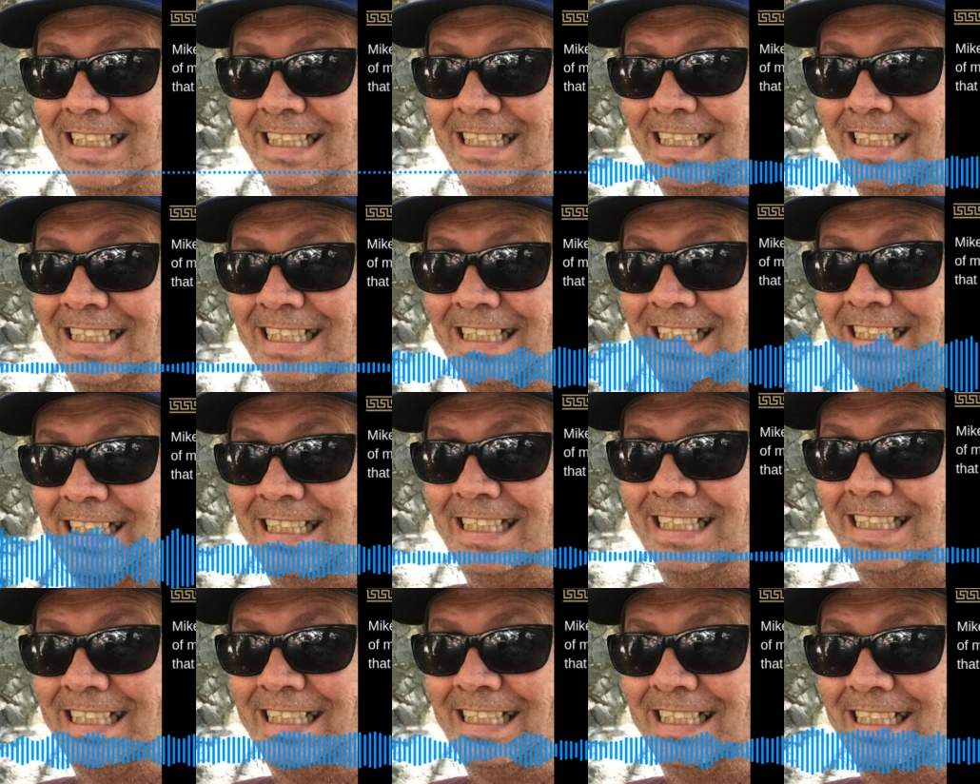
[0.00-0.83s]
If
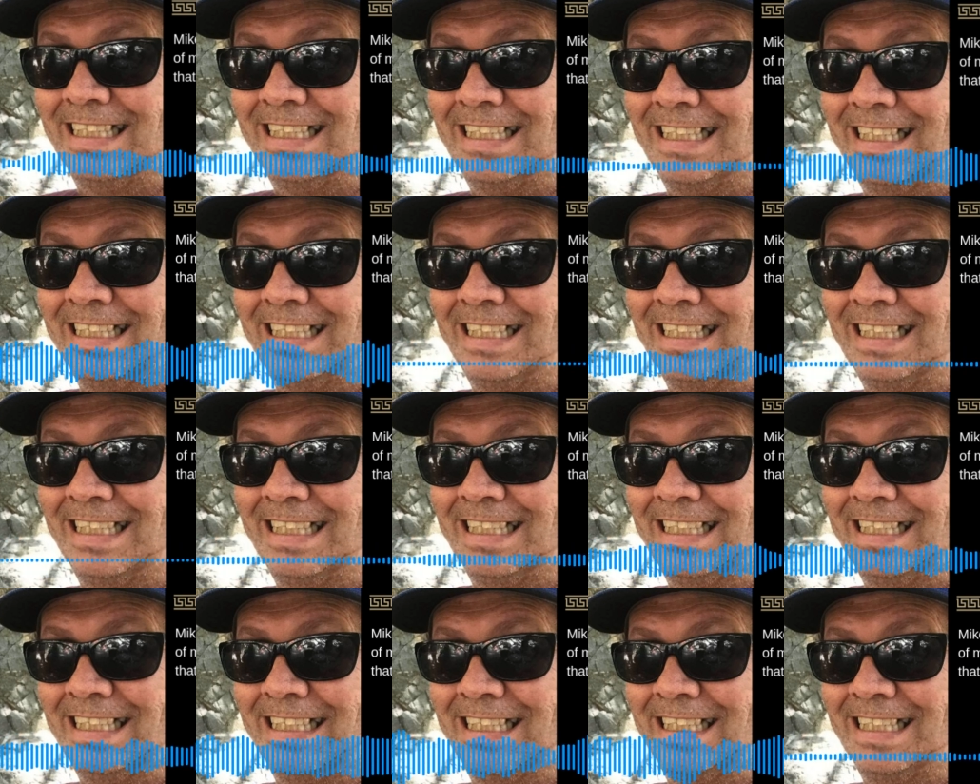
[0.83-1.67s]
that means that the
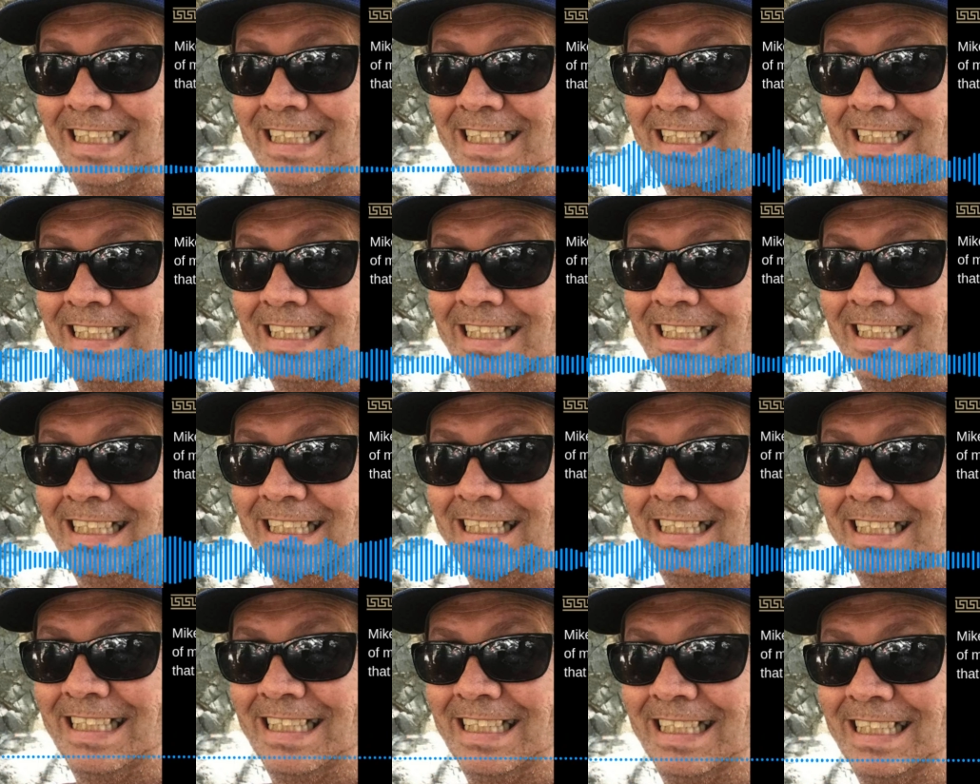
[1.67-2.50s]
polls tell
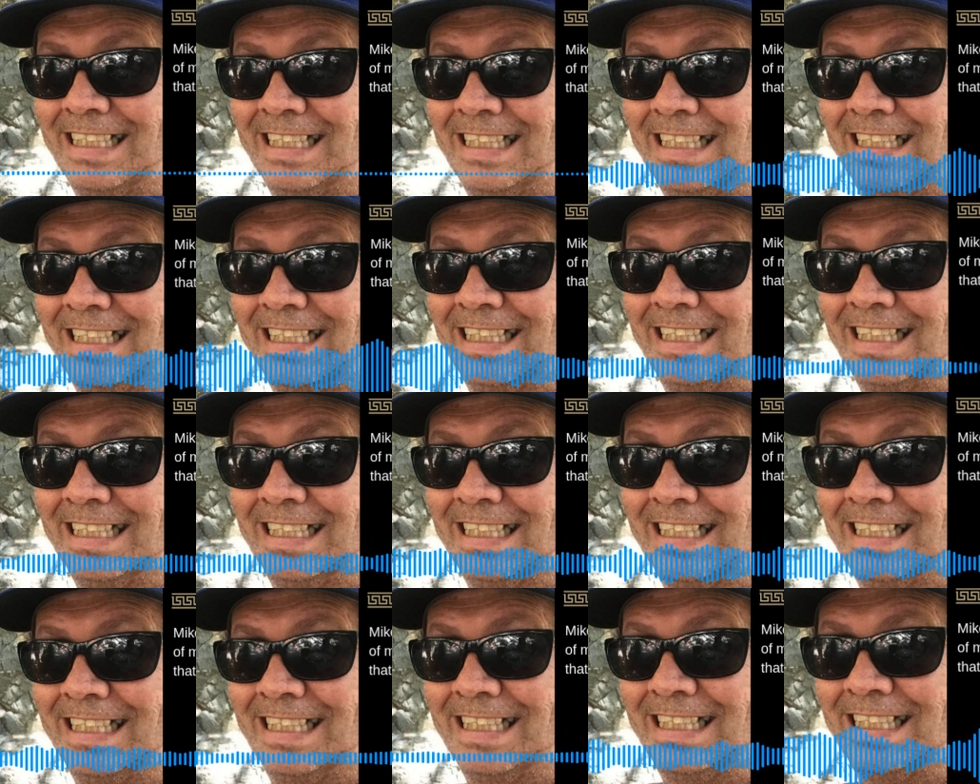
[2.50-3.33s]
me that I'm
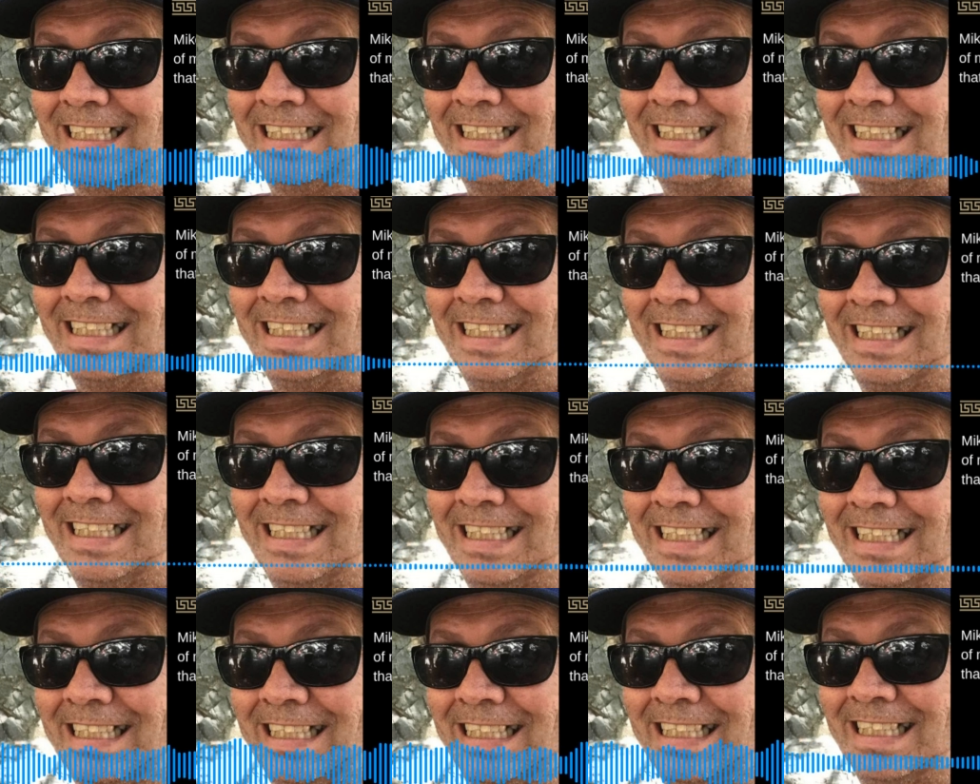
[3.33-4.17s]
losing
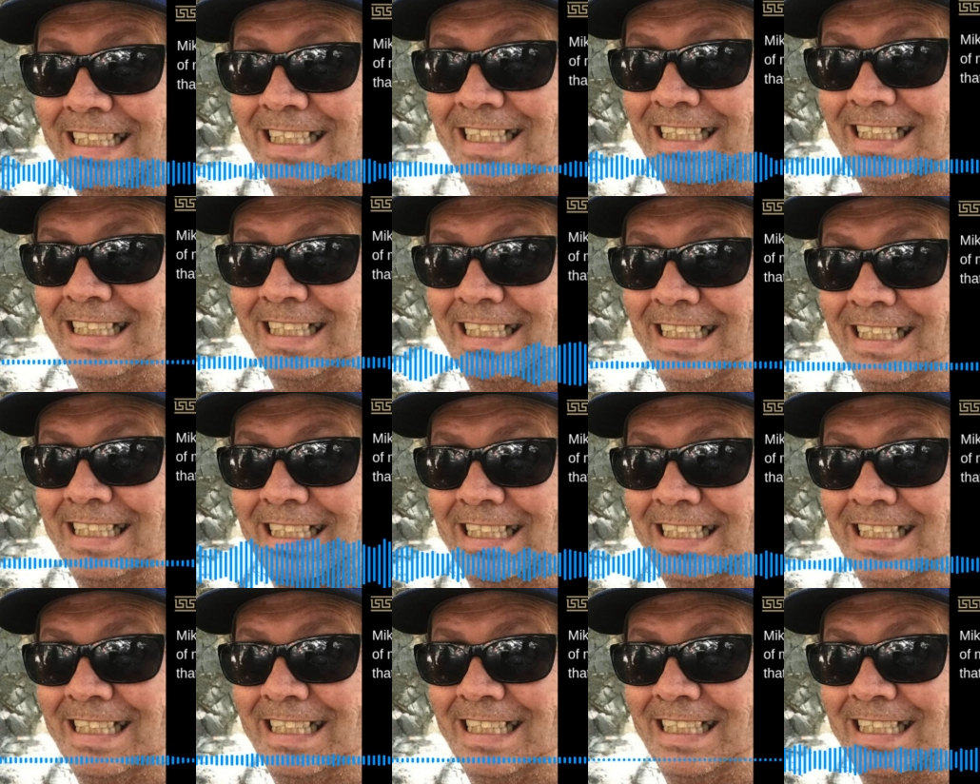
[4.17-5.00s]

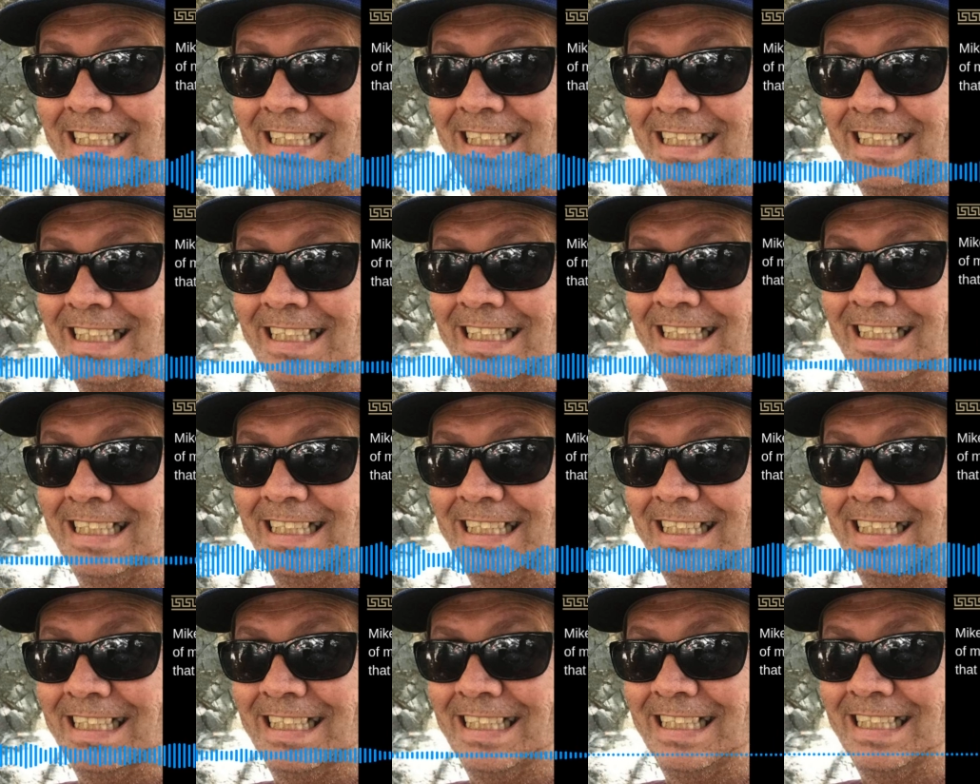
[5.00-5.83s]
70% to
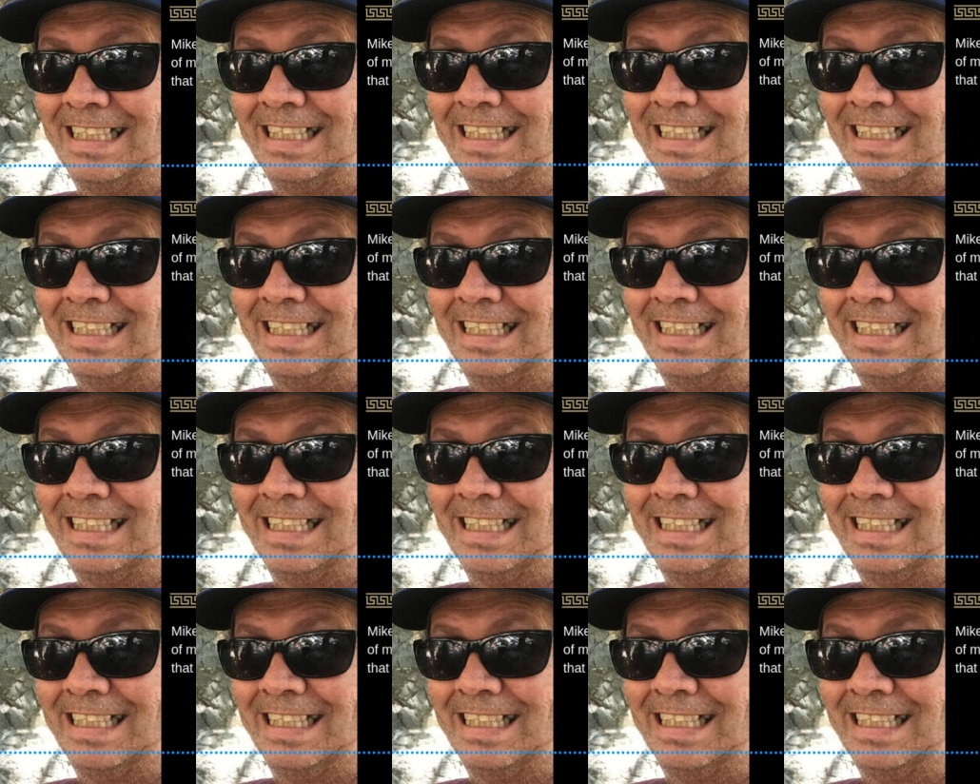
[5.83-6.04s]
30%,